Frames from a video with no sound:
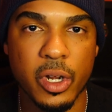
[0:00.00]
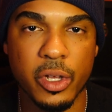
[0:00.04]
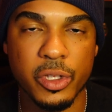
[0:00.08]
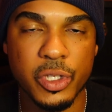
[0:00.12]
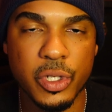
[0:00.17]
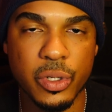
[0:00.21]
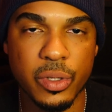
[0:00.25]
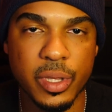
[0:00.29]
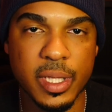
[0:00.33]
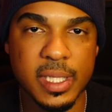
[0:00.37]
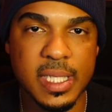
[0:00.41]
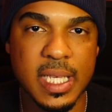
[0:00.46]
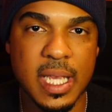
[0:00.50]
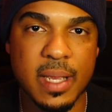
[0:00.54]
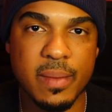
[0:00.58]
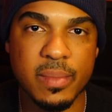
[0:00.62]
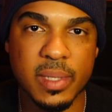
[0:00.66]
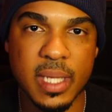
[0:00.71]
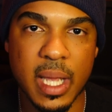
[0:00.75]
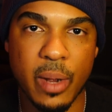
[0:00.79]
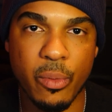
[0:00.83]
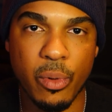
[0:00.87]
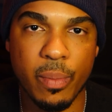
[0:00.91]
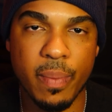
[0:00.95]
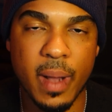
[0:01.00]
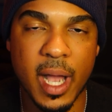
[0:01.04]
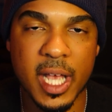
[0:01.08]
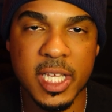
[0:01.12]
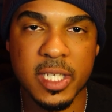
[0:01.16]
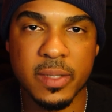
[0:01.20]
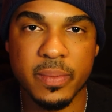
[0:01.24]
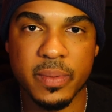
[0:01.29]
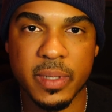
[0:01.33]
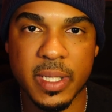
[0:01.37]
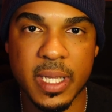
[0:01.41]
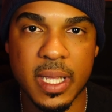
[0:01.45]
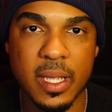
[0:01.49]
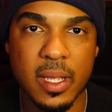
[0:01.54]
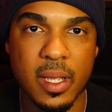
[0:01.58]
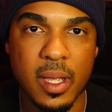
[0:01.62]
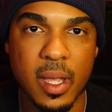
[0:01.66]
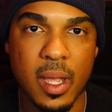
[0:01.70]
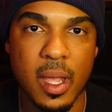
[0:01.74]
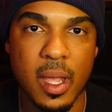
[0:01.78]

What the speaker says: two of the teams that were possibly